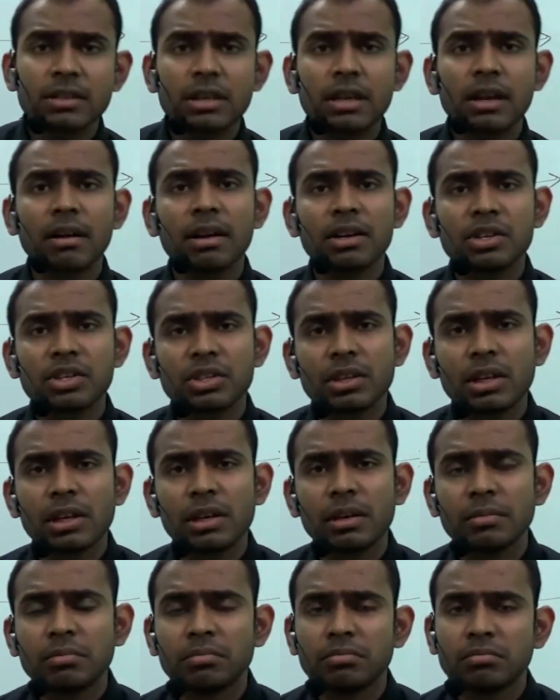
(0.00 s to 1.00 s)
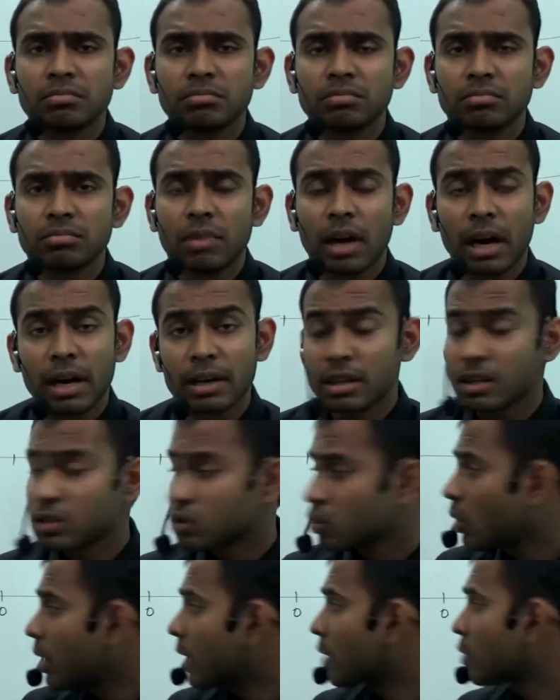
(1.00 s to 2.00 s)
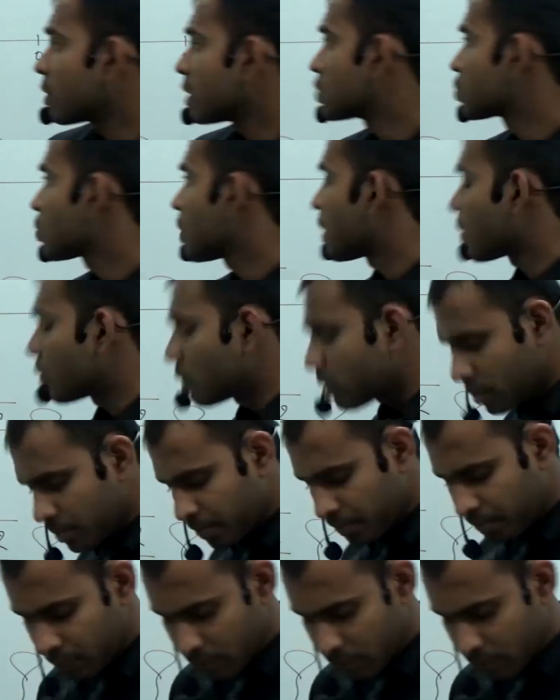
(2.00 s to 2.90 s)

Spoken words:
irrational? Are the square root?